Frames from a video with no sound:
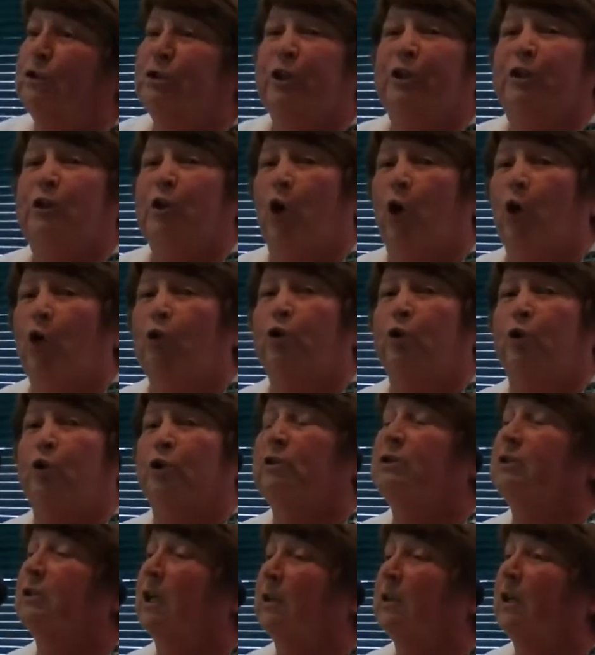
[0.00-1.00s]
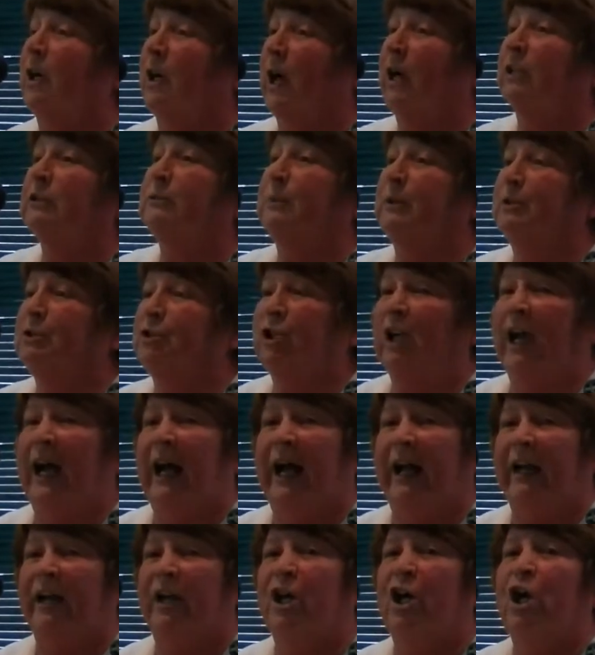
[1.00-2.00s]
she told her husband
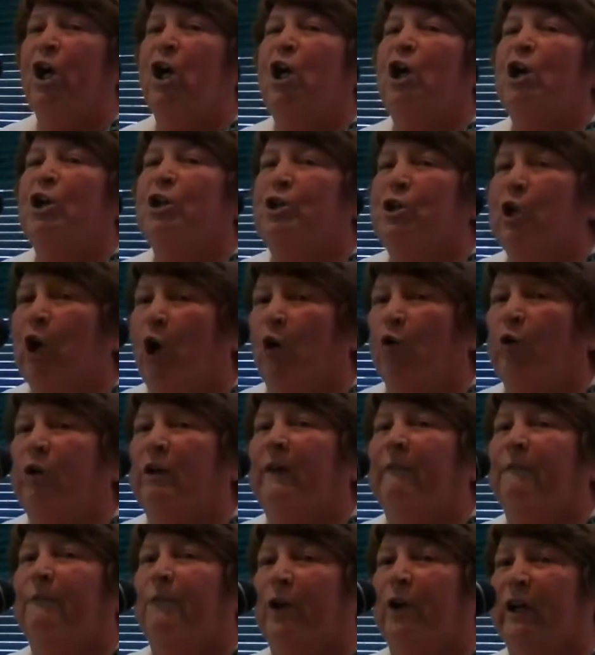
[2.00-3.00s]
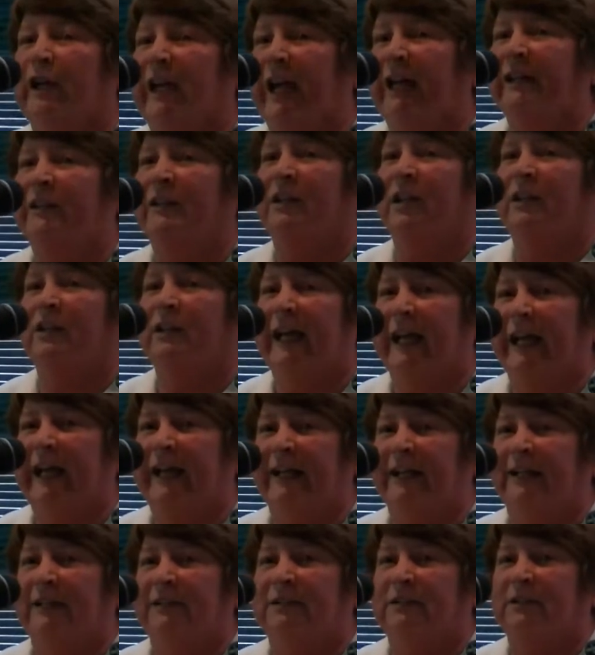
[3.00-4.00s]
John, don't forget the
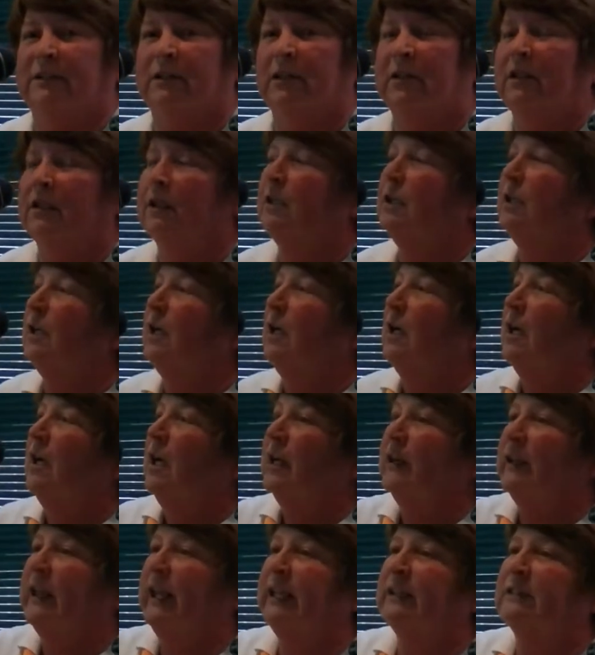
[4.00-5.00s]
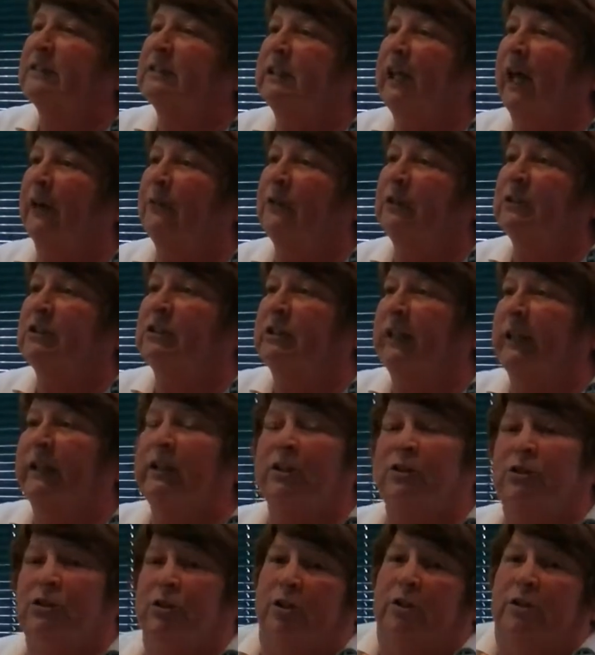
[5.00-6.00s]
ladies. These seven
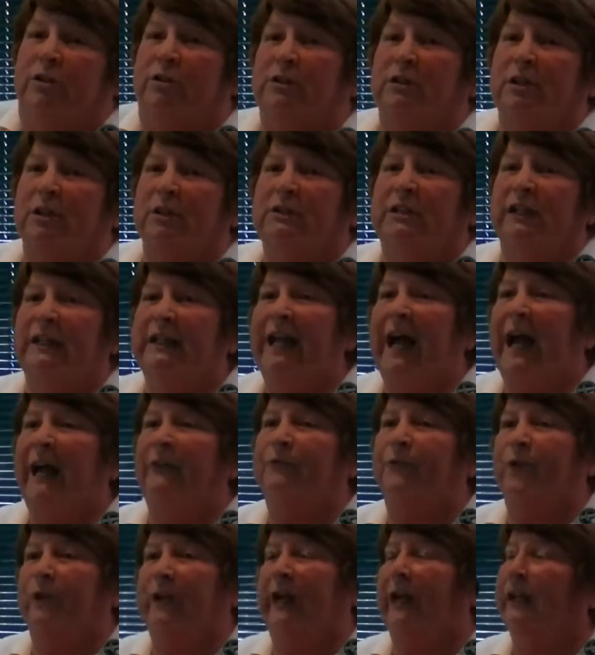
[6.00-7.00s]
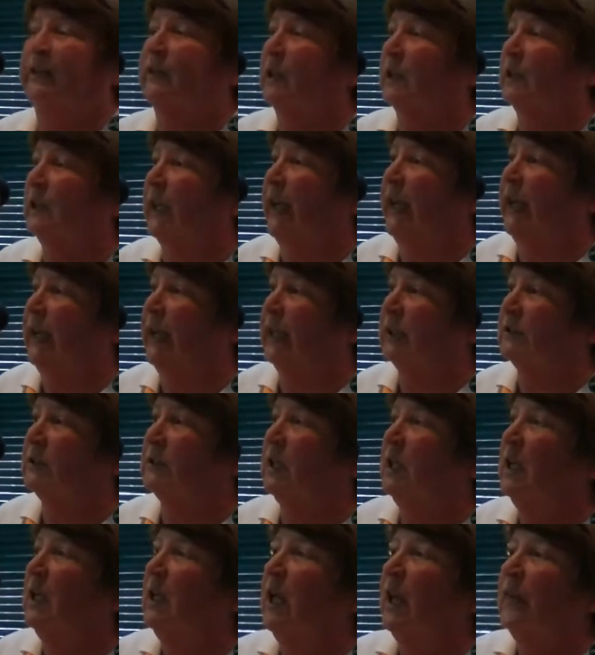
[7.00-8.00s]
signatures did not forget the ladies.
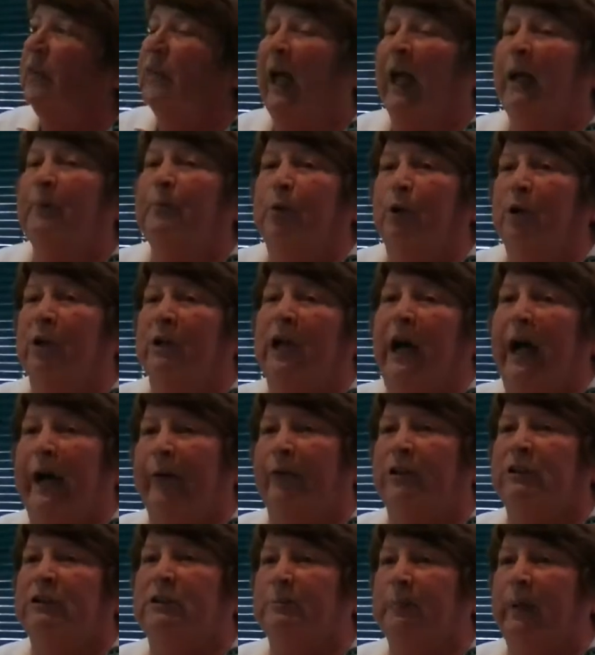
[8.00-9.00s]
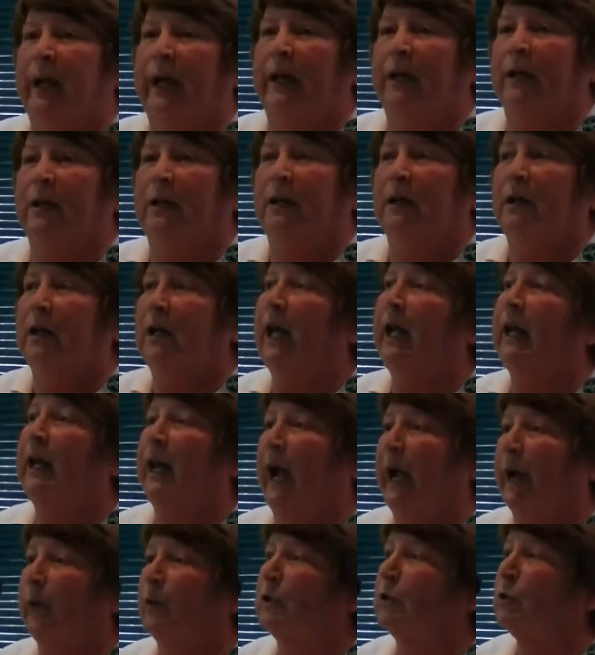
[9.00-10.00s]
They put Irish men and
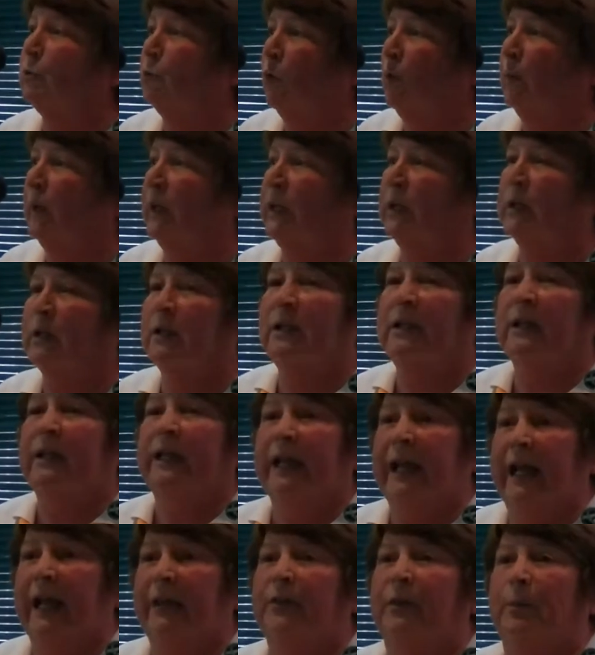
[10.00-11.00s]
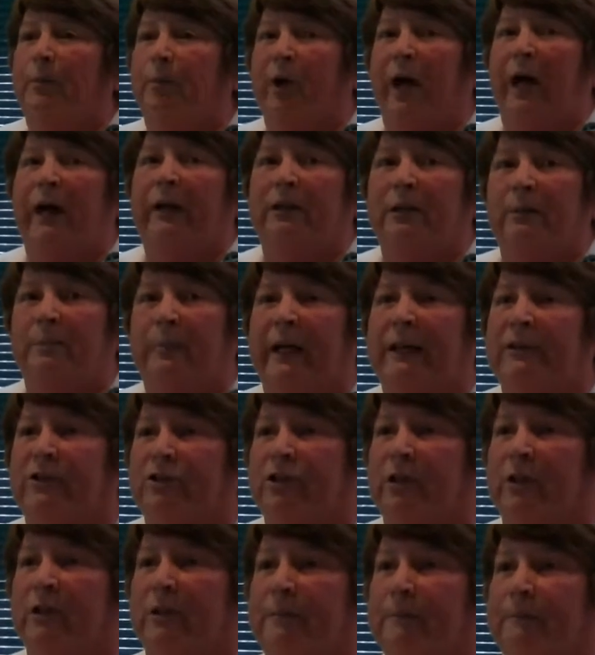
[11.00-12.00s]
Irish women in the
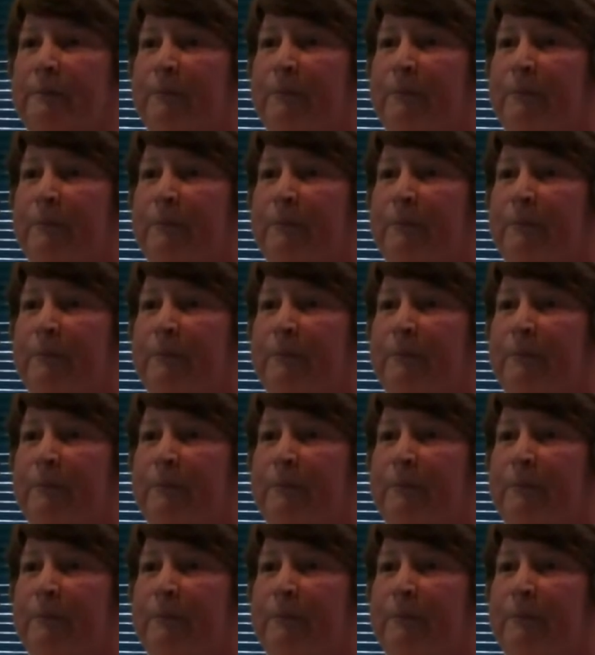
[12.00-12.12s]
proclamation.